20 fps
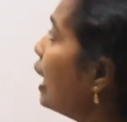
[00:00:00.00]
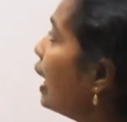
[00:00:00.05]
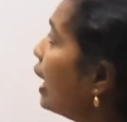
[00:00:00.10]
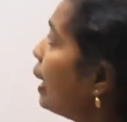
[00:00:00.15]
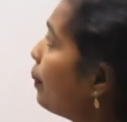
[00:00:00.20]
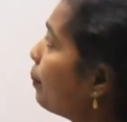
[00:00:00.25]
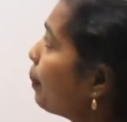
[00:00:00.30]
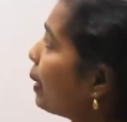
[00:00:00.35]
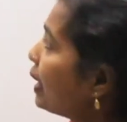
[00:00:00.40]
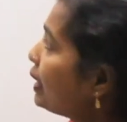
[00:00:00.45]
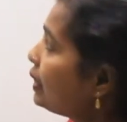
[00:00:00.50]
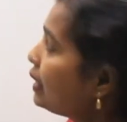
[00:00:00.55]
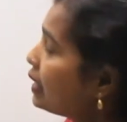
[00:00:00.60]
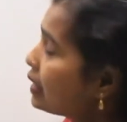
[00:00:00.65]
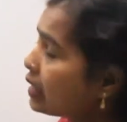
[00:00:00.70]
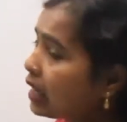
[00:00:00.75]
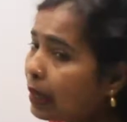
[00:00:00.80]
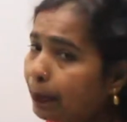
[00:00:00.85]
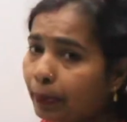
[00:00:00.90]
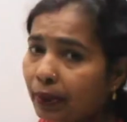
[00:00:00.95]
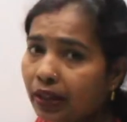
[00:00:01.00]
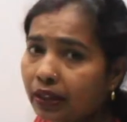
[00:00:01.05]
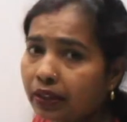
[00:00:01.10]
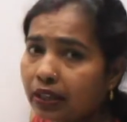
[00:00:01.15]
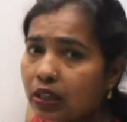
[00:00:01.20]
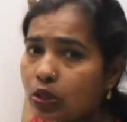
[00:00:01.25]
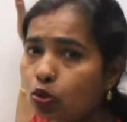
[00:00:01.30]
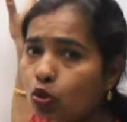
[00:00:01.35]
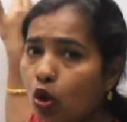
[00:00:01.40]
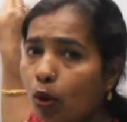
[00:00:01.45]
and by keeping
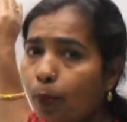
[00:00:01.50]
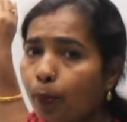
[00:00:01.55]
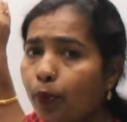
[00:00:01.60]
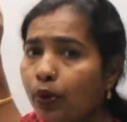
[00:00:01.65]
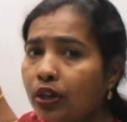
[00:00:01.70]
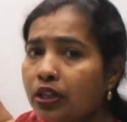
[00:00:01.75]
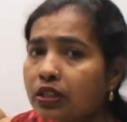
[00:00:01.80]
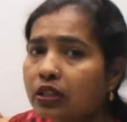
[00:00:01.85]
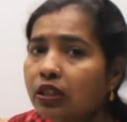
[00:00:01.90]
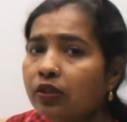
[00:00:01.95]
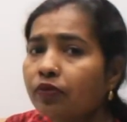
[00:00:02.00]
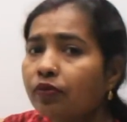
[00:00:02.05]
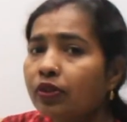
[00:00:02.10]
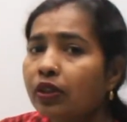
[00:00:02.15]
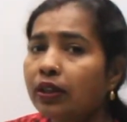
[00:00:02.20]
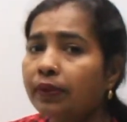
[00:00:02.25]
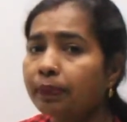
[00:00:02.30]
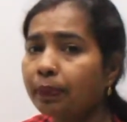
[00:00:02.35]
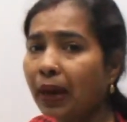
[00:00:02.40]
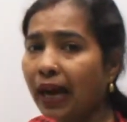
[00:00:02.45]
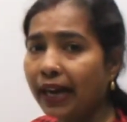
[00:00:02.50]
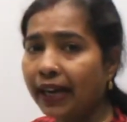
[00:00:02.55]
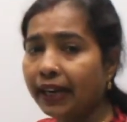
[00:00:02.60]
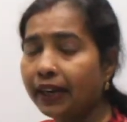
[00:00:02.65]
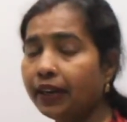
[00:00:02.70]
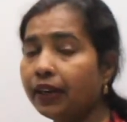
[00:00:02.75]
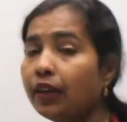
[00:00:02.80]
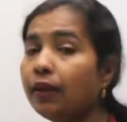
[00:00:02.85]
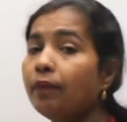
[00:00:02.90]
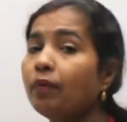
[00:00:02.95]
these components in
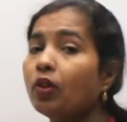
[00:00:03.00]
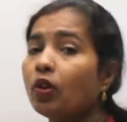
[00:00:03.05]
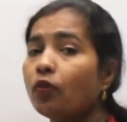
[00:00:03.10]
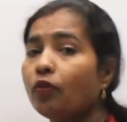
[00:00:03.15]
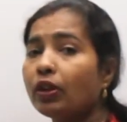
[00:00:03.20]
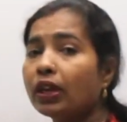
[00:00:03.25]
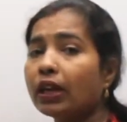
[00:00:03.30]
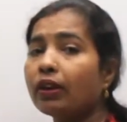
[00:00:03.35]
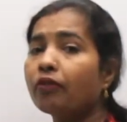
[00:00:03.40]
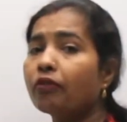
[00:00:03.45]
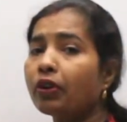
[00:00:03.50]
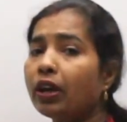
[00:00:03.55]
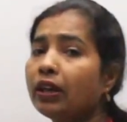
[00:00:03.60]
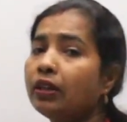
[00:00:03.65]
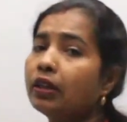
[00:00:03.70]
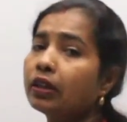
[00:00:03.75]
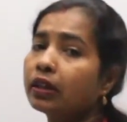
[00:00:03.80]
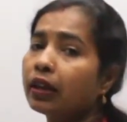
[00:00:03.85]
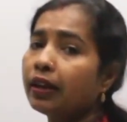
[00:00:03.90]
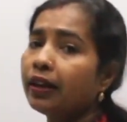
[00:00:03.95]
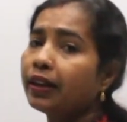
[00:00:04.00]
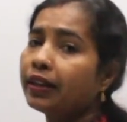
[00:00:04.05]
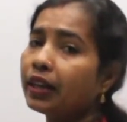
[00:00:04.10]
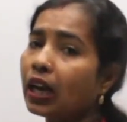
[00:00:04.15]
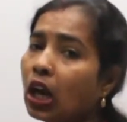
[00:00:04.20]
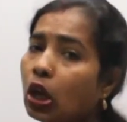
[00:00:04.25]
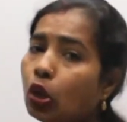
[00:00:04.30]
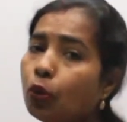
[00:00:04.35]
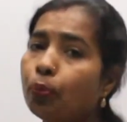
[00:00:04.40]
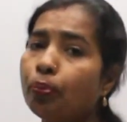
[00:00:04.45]
mind we can write the correct
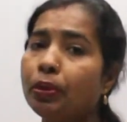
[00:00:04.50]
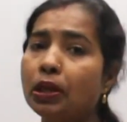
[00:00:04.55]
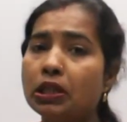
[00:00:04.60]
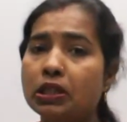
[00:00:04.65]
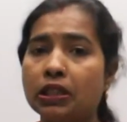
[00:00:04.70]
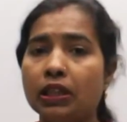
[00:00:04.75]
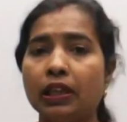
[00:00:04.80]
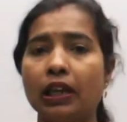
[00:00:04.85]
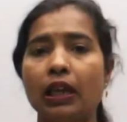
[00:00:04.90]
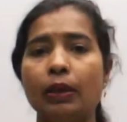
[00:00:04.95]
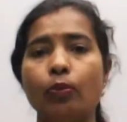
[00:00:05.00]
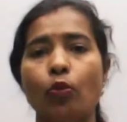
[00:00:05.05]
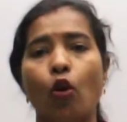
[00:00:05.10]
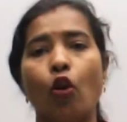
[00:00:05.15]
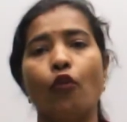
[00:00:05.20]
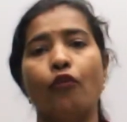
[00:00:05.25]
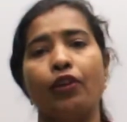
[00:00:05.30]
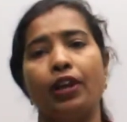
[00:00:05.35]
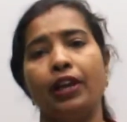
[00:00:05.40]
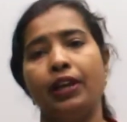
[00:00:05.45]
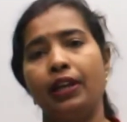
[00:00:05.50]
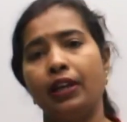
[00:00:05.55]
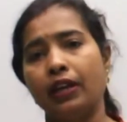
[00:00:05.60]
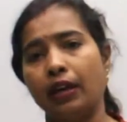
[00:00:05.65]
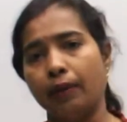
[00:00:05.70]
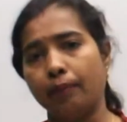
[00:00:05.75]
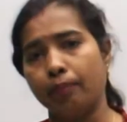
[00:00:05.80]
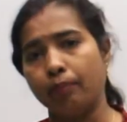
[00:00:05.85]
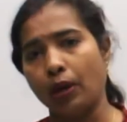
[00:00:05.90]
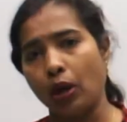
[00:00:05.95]
IUPAC name of any
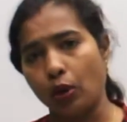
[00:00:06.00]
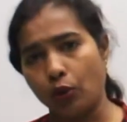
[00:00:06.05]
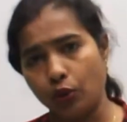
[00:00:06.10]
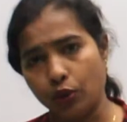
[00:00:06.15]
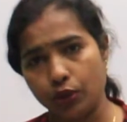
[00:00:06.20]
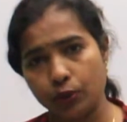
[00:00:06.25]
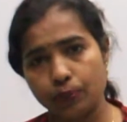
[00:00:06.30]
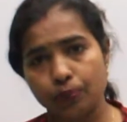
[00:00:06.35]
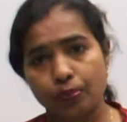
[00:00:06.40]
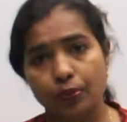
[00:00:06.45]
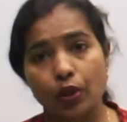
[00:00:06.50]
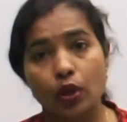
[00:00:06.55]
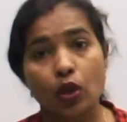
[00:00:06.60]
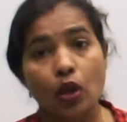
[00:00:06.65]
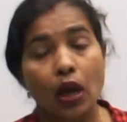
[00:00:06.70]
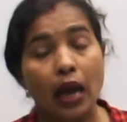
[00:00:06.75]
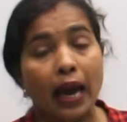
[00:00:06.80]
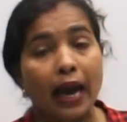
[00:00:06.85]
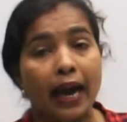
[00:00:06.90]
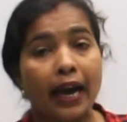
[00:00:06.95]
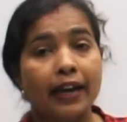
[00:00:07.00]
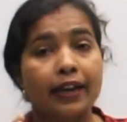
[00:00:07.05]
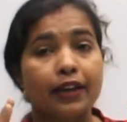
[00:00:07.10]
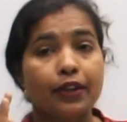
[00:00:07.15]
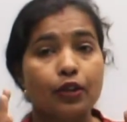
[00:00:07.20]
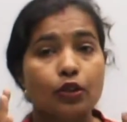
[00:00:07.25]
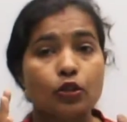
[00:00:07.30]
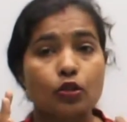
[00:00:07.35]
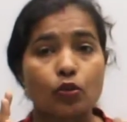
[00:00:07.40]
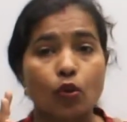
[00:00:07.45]
compound. And
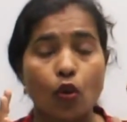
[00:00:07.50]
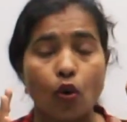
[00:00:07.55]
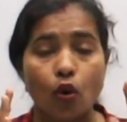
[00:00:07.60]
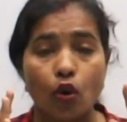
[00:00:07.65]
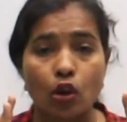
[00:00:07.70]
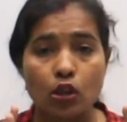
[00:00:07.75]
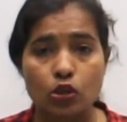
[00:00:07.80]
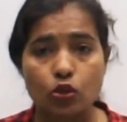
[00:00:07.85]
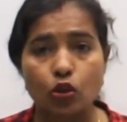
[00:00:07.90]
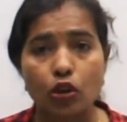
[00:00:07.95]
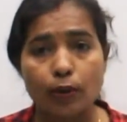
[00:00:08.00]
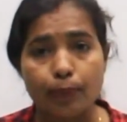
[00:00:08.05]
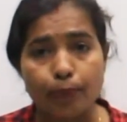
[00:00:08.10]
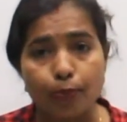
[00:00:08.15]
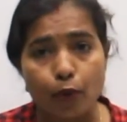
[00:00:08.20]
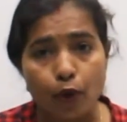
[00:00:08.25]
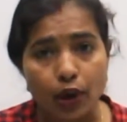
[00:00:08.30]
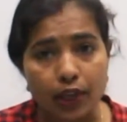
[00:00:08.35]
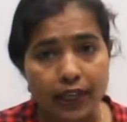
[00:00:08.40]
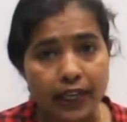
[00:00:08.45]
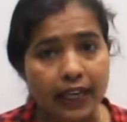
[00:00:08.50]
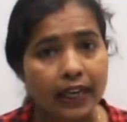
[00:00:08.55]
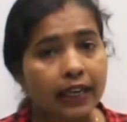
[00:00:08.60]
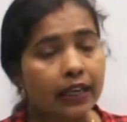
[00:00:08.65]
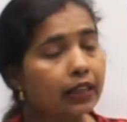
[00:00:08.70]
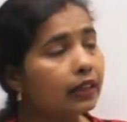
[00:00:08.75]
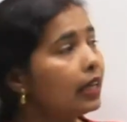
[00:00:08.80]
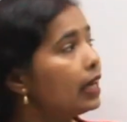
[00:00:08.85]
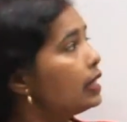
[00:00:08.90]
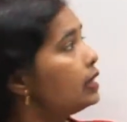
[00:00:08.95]
it is also
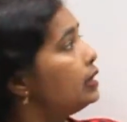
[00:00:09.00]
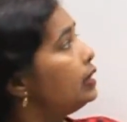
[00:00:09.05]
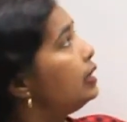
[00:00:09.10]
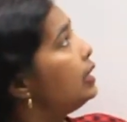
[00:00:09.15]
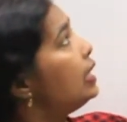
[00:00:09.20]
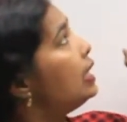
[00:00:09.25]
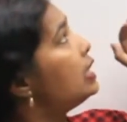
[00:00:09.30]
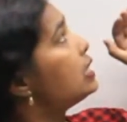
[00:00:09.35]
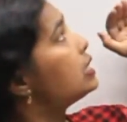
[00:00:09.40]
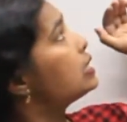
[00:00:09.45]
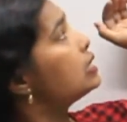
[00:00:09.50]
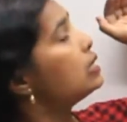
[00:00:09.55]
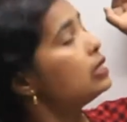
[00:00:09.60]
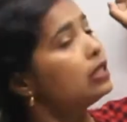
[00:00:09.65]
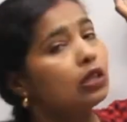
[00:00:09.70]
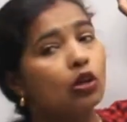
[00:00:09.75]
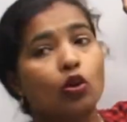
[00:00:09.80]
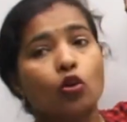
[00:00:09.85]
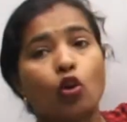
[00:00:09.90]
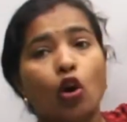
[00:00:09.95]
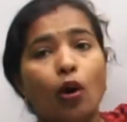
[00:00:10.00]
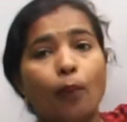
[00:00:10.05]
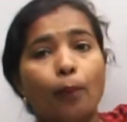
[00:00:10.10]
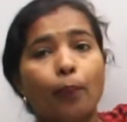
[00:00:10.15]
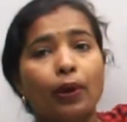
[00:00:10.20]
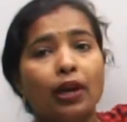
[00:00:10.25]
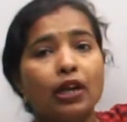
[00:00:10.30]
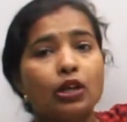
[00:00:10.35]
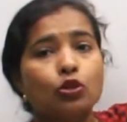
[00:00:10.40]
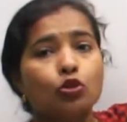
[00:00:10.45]
important that these
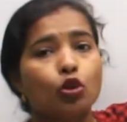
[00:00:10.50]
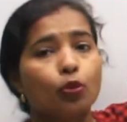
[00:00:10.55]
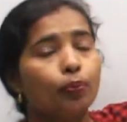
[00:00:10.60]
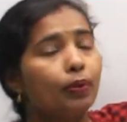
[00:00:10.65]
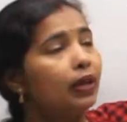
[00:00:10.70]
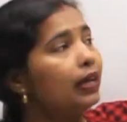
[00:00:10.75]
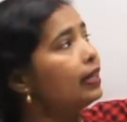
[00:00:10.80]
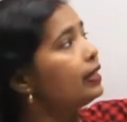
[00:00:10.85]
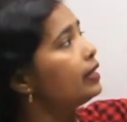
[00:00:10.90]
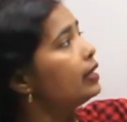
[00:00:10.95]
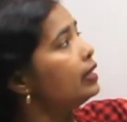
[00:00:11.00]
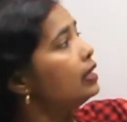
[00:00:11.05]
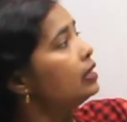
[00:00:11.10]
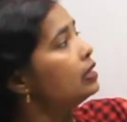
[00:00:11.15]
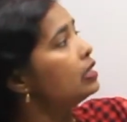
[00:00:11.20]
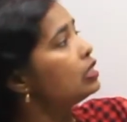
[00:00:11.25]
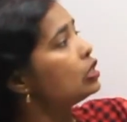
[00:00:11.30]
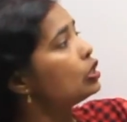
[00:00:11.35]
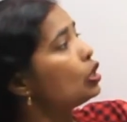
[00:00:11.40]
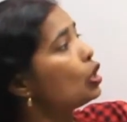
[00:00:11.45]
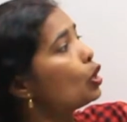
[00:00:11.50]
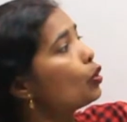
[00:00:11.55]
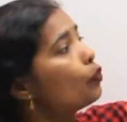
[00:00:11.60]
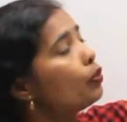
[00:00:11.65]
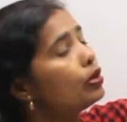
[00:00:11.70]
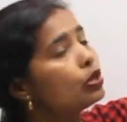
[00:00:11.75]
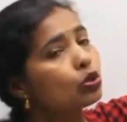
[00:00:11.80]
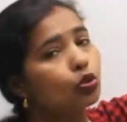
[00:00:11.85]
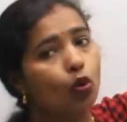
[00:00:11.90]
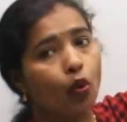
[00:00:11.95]
components should be written in this
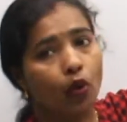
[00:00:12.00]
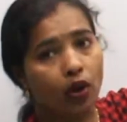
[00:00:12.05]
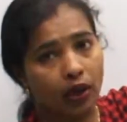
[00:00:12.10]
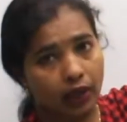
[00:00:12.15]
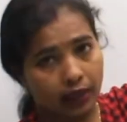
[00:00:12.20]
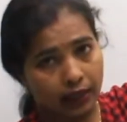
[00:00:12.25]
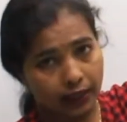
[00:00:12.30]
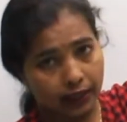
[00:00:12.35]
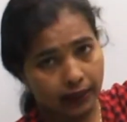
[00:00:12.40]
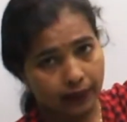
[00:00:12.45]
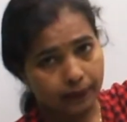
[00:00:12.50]
sequence only.